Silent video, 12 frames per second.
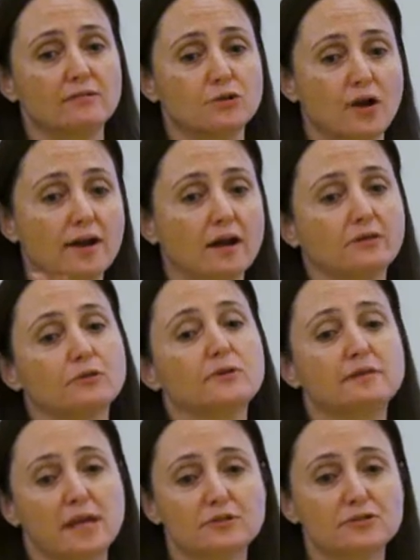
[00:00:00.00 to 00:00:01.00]
and try not to
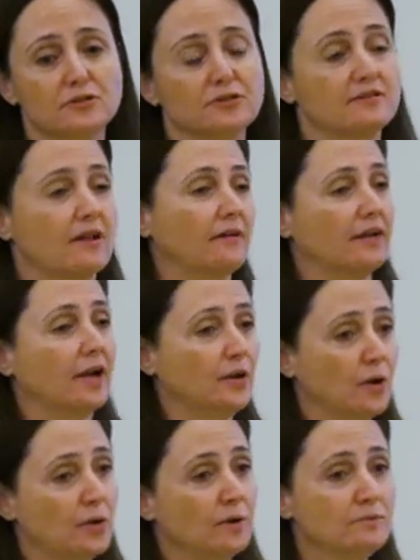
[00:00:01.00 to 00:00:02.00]
intentionally sound like I
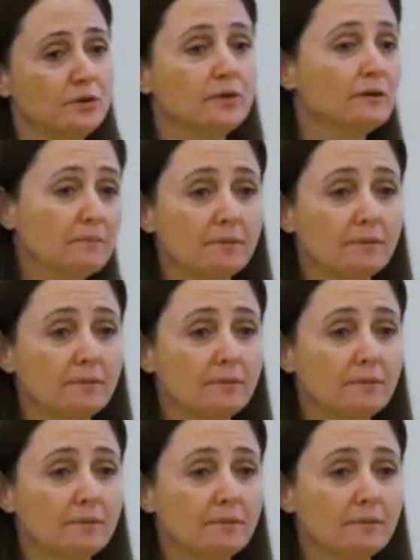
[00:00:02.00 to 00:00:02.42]
know what I'm doing,